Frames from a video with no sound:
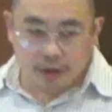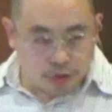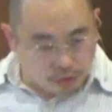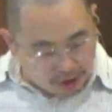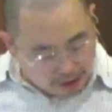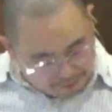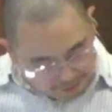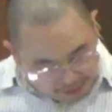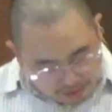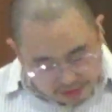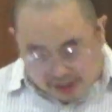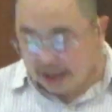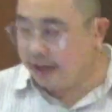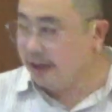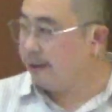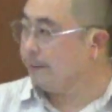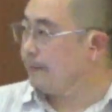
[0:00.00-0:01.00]

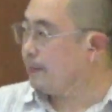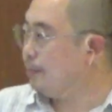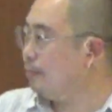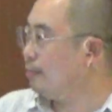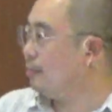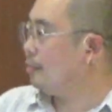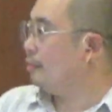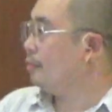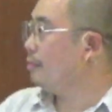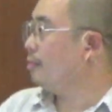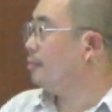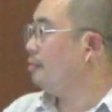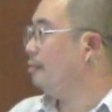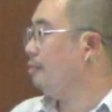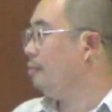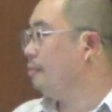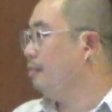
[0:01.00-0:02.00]
everything
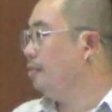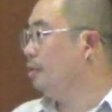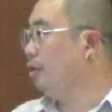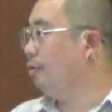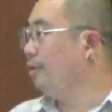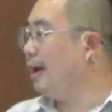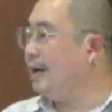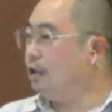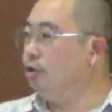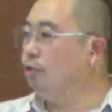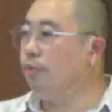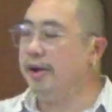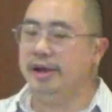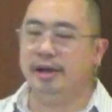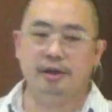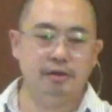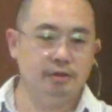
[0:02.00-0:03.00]
the right
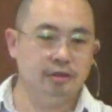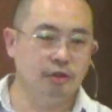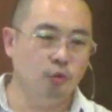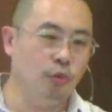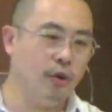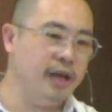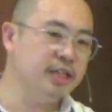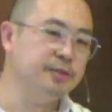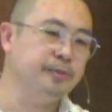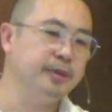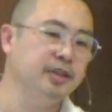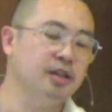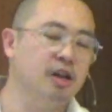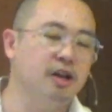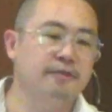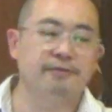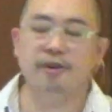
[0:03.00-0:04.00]
way, the way it's been
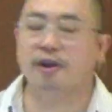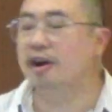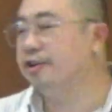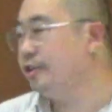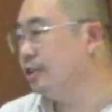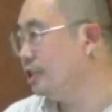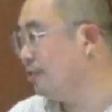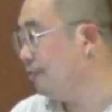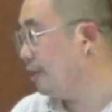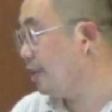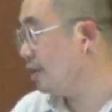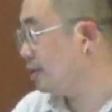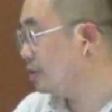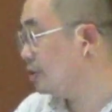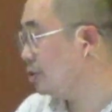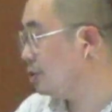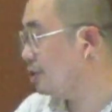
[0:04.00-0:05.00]
done for hundreds of
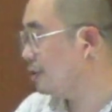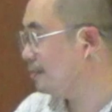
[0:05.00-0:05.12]
years.